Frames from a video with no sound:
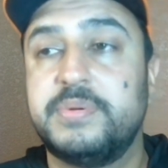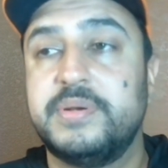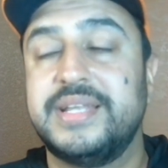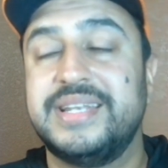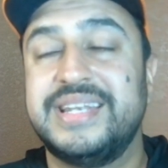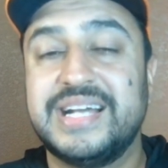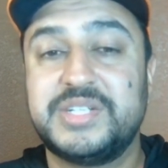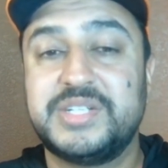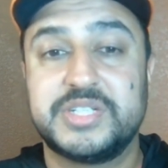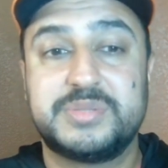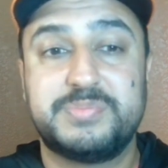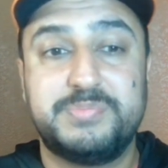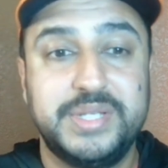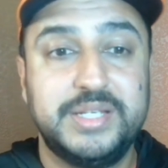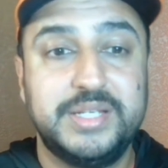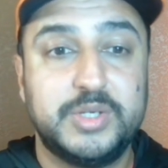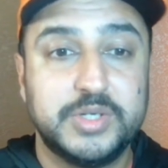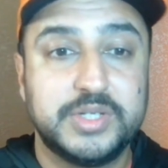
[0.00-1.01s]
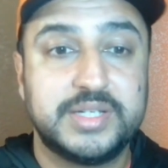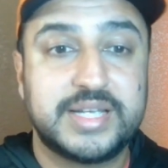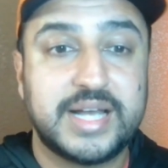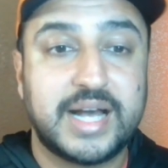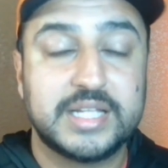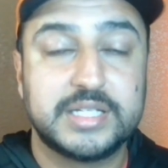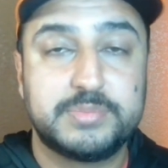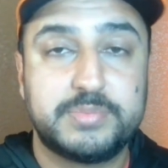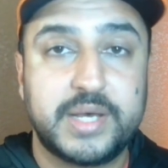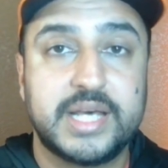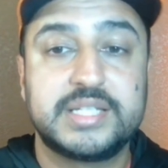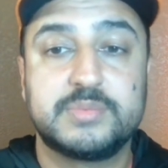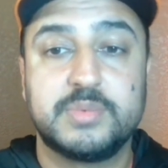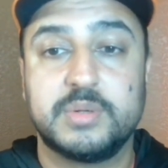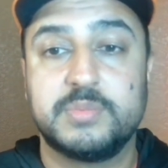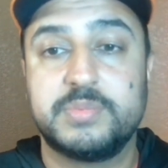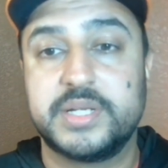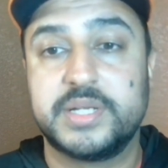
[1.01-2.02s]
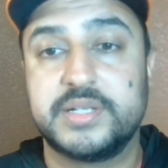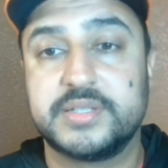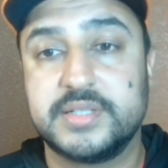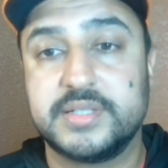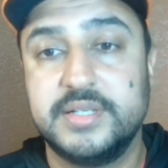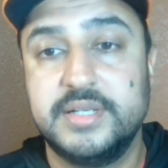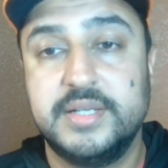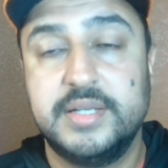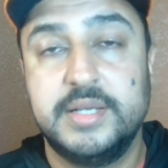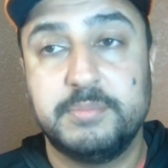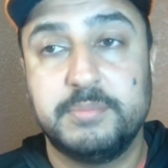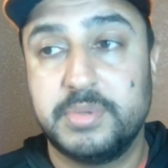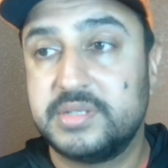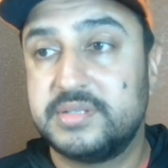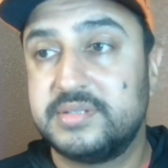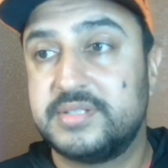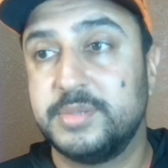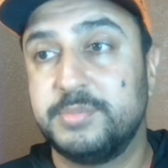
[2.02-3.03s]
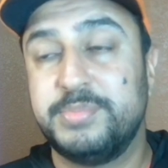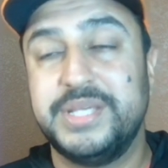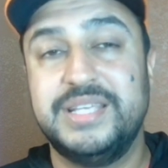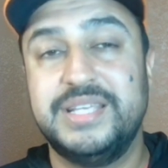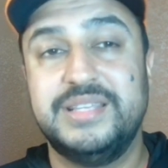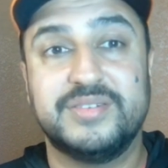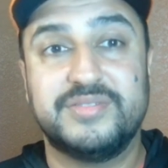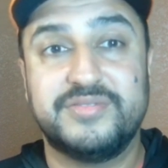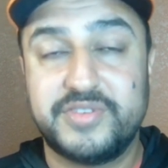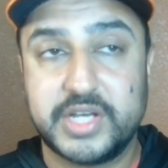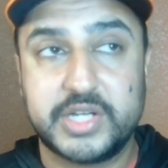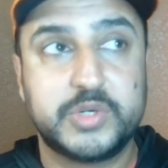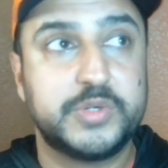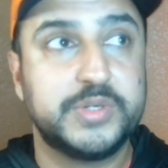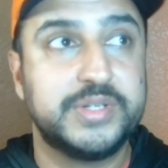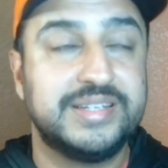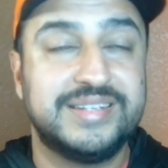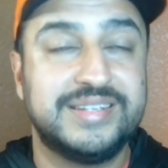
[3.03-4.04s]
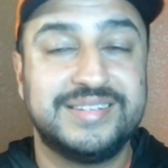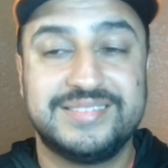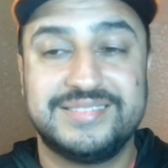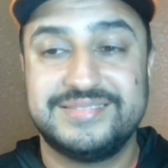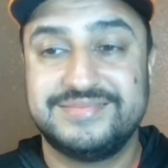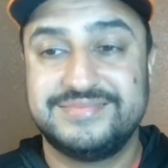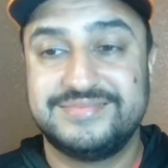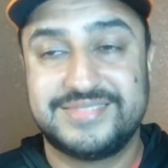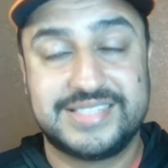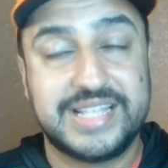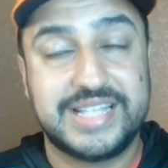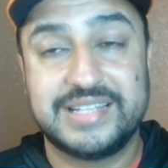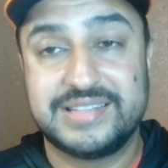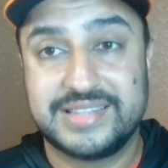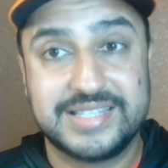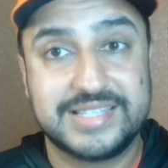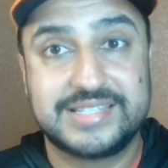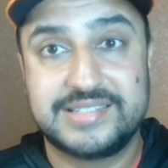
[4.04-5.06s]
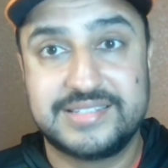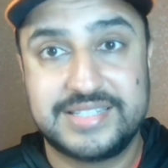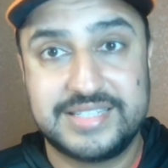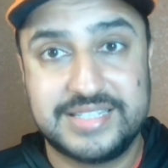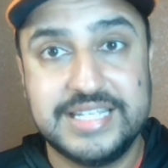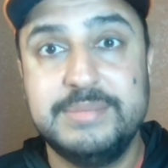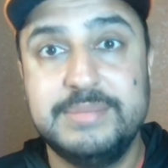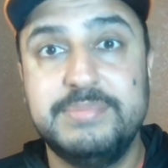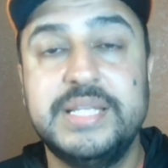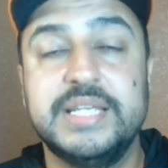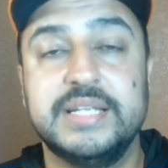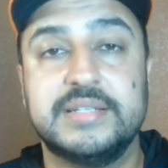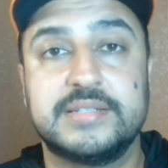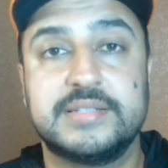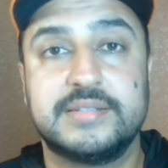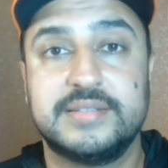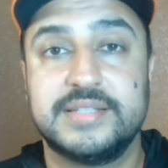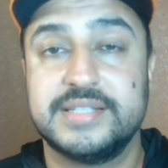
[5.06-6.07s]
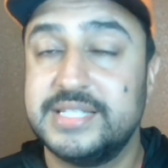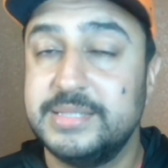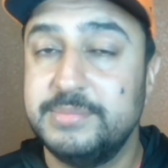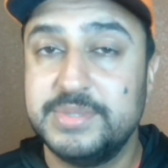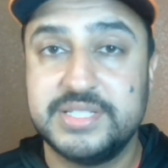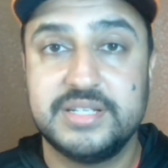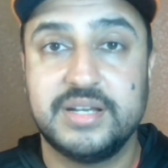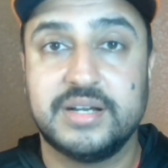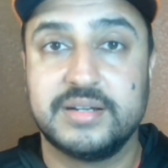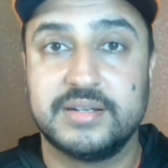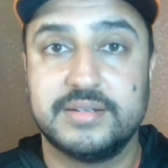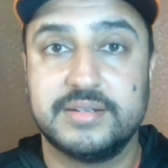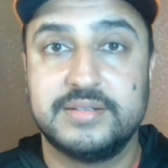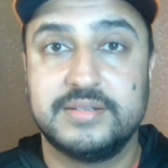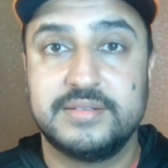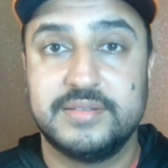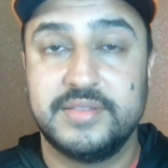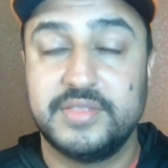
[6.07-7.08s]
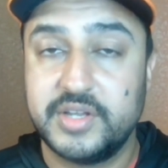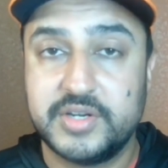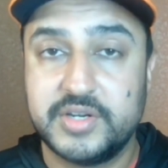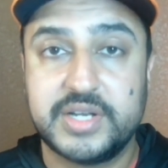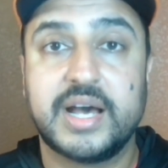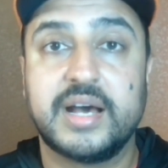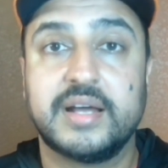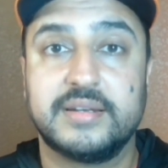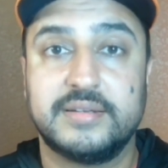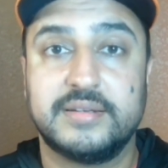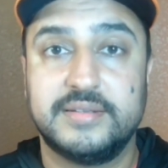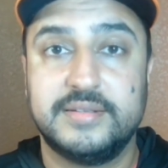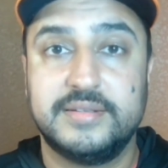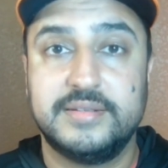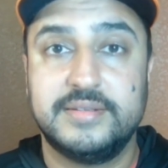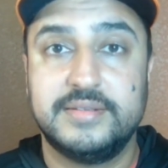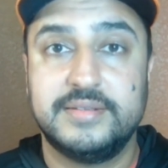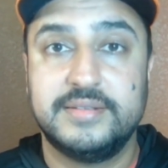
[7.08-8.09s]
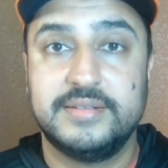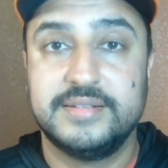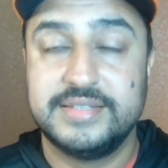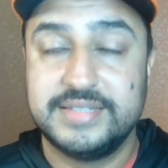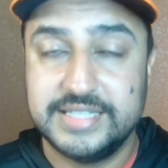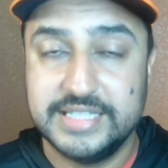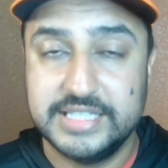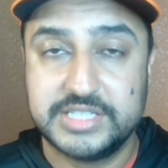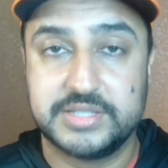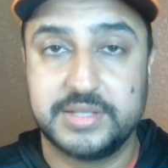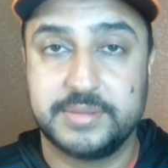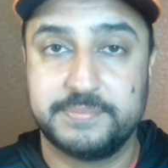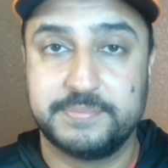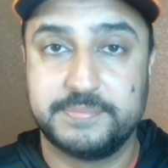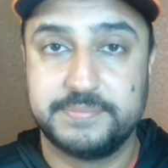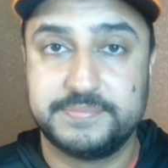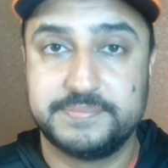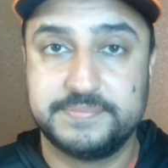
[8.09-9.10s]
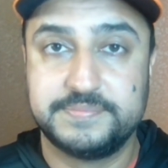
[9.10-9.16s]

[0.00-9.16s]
up, not just be good college basketball players, but to be the veteran that this team needs. This team is young. They're not. Teach them.